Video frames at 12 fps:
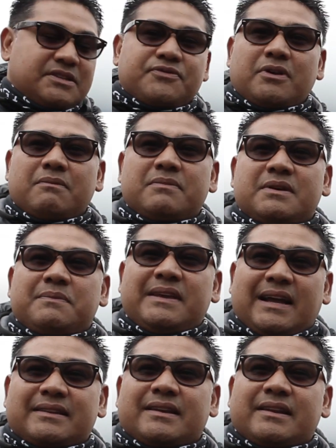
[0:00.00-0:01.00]
This is from the
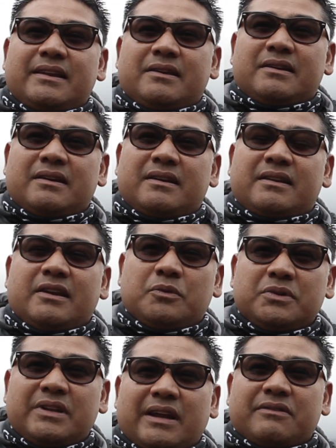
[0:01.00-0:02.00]
Miata
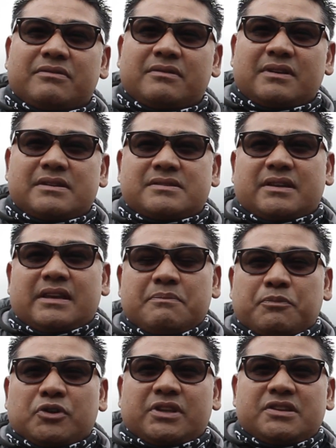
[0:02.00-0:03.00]
rear-wheel drive. It's an
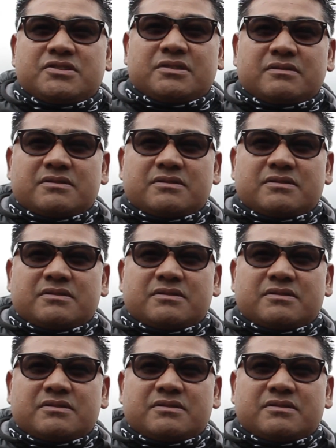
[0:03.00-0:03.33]
import engine.